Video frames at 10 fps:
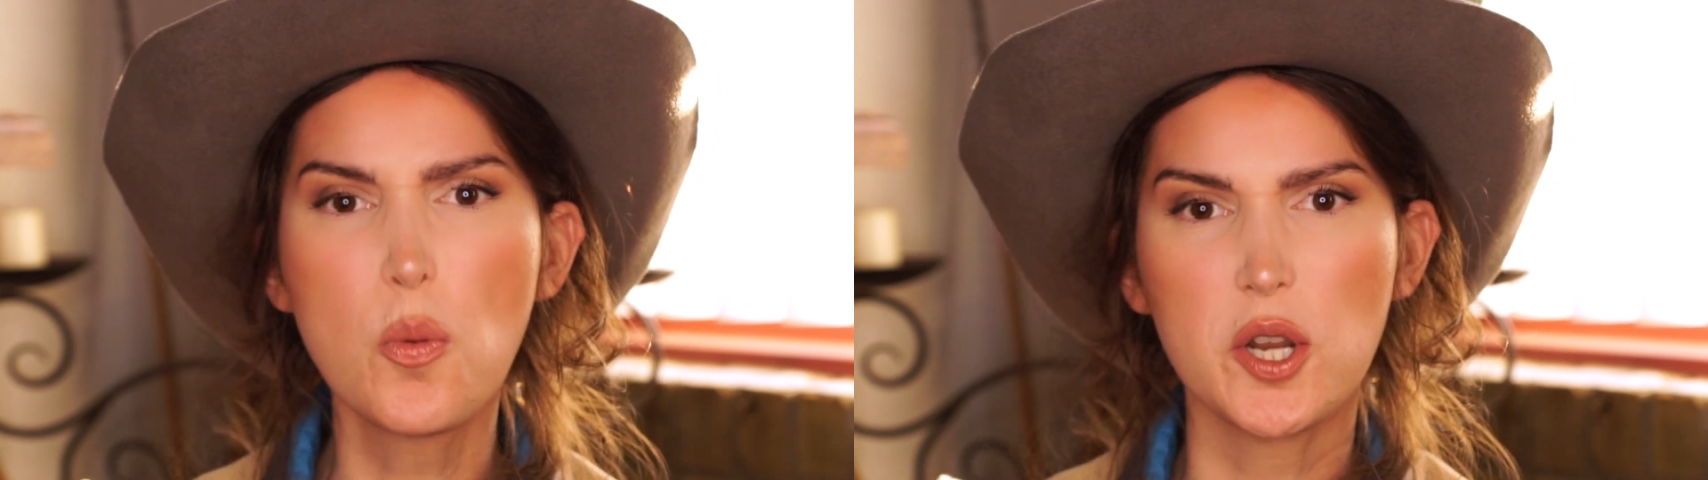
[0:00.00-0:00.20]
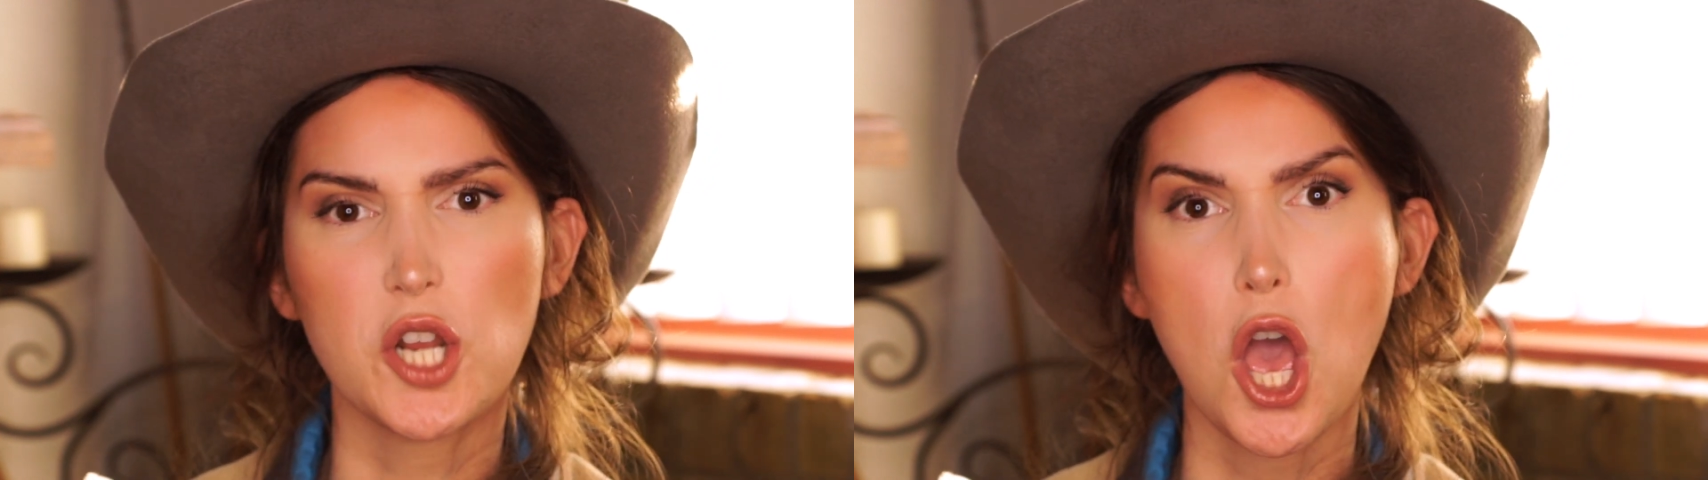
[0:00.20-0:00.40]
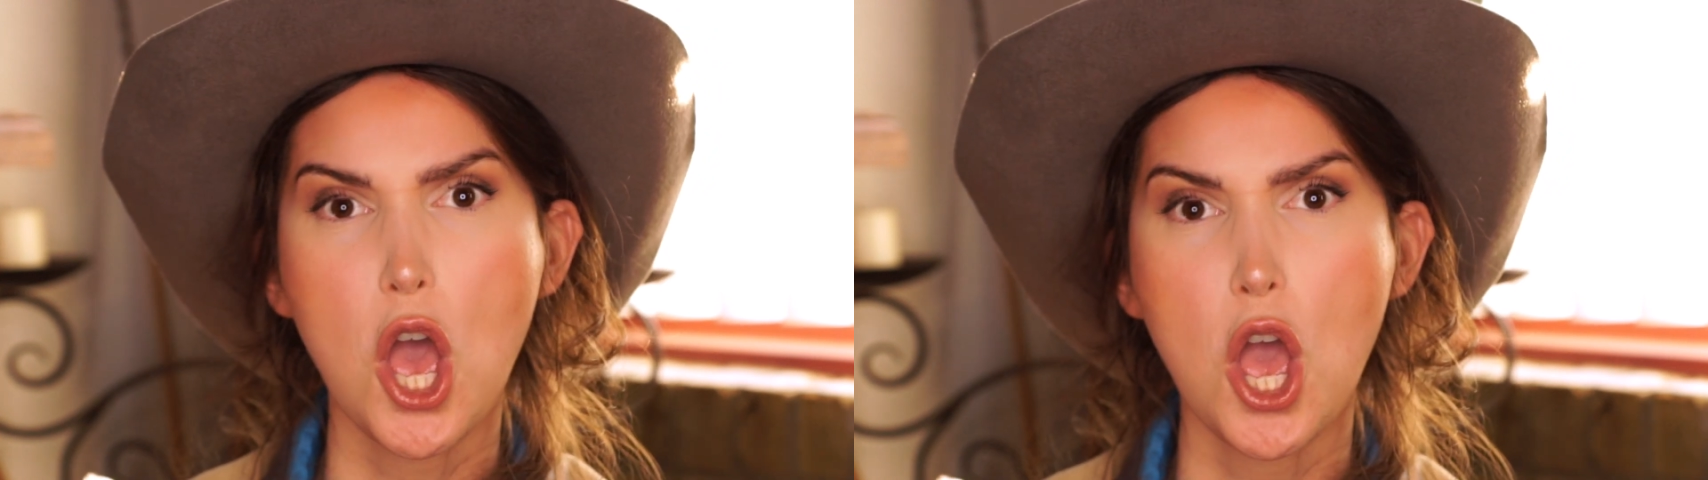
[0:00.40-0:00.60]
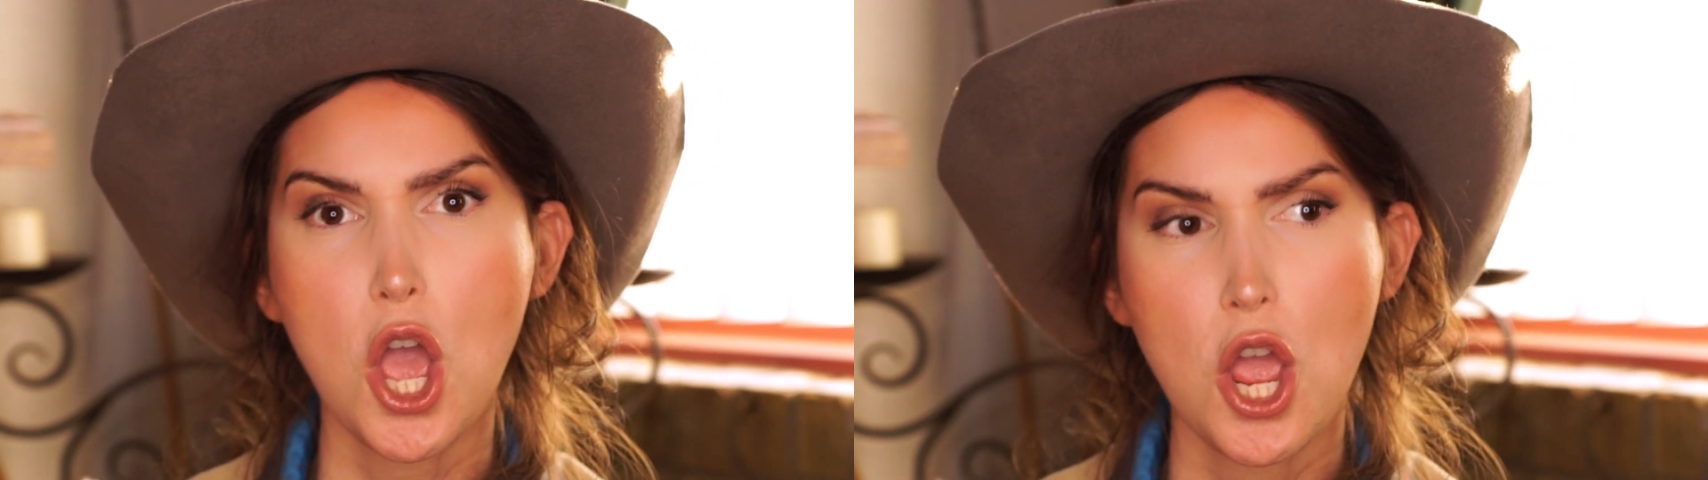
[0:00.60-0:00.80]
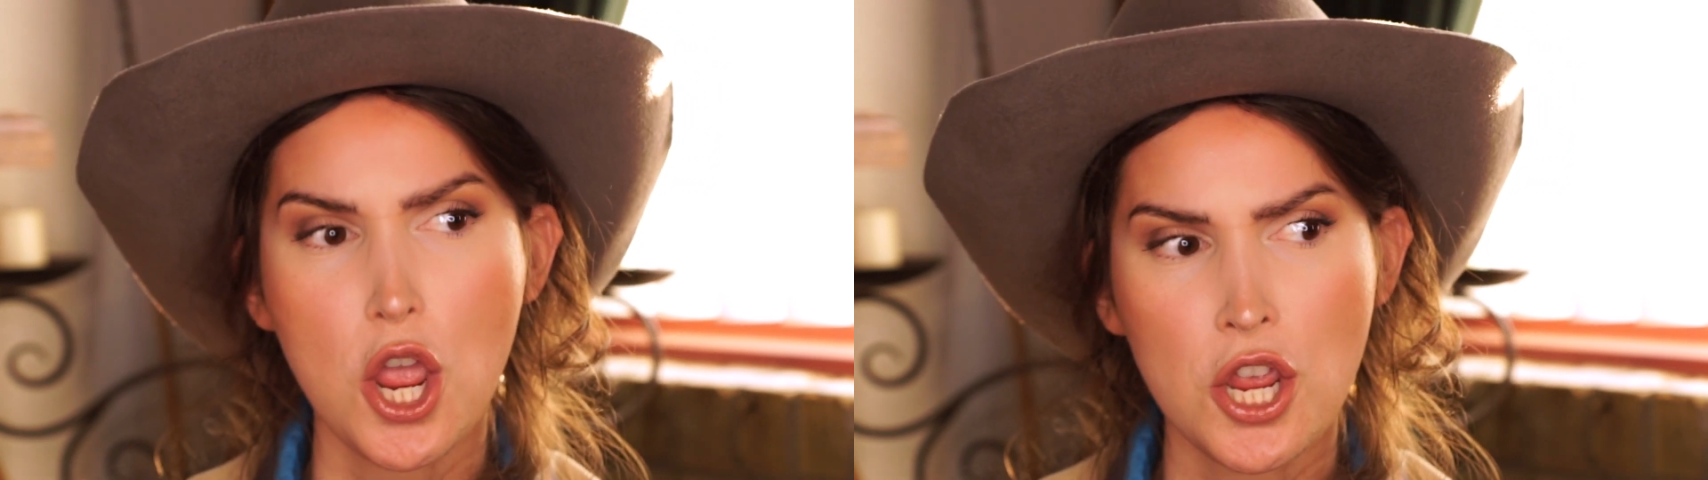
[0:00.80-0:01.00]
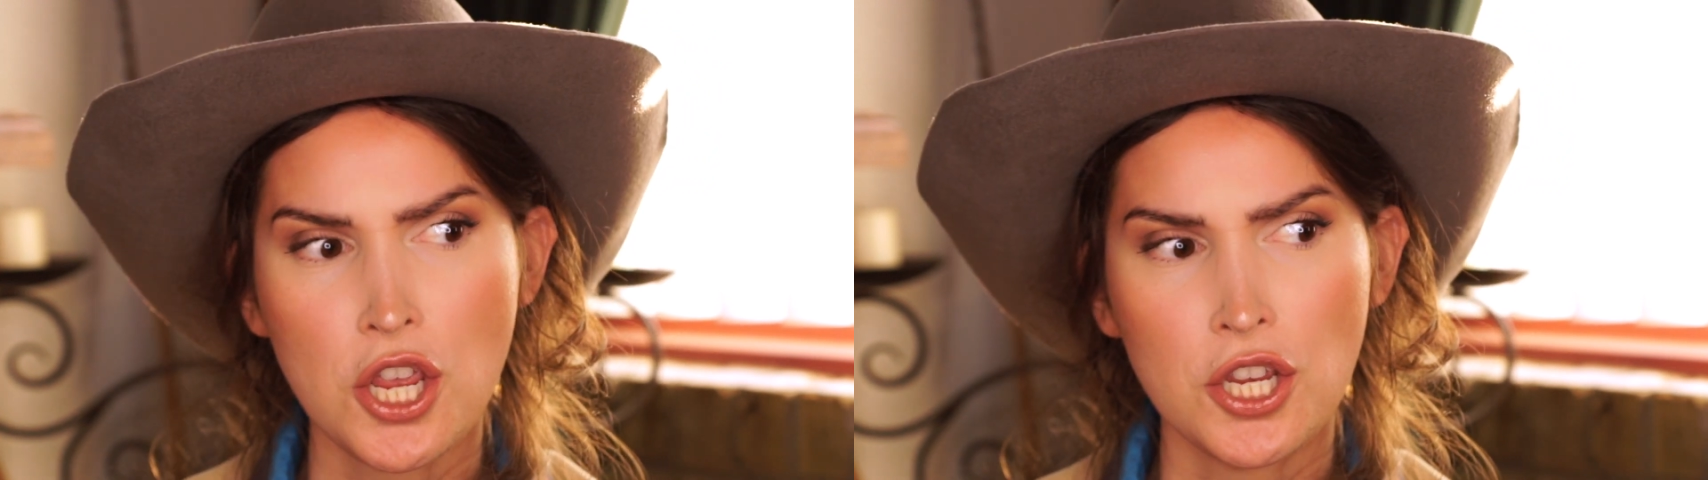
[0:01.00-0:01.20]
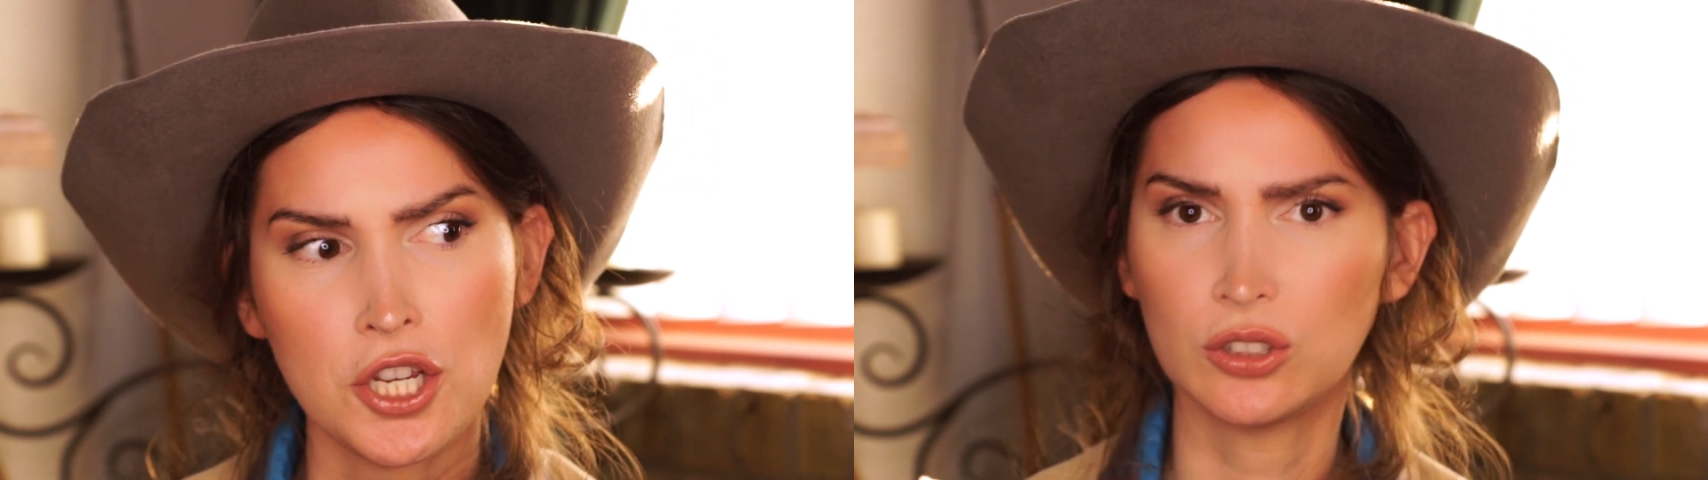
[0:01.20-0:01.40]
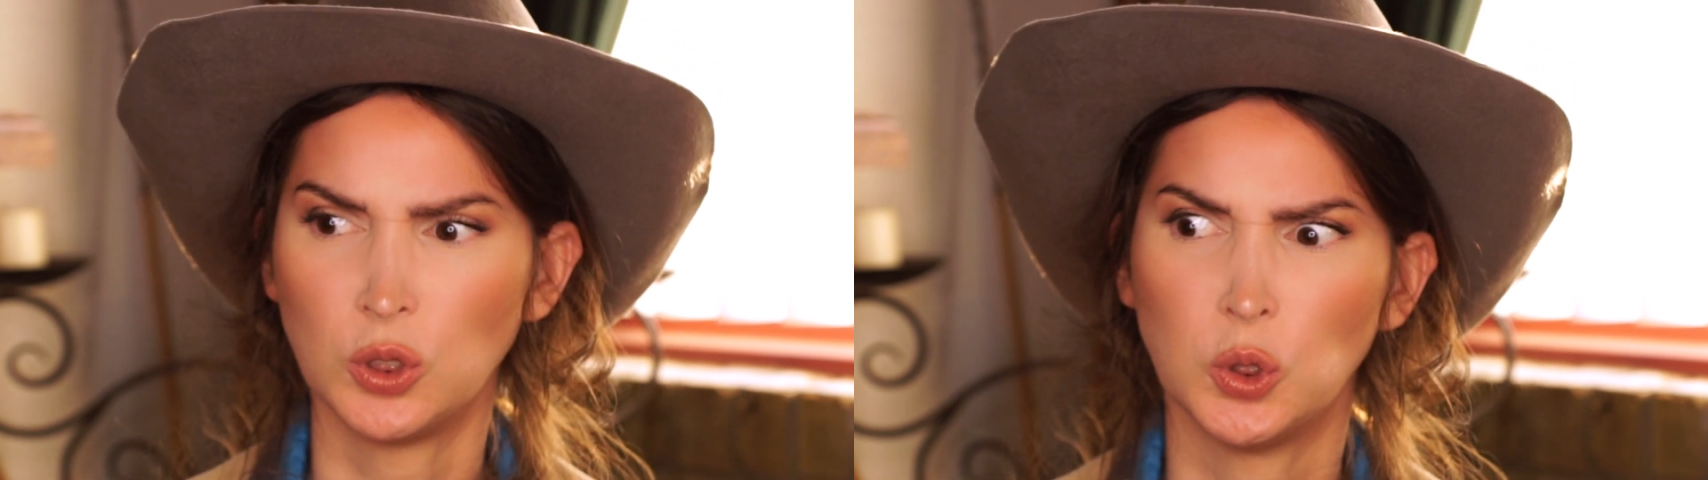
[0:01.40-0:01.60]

Kumite!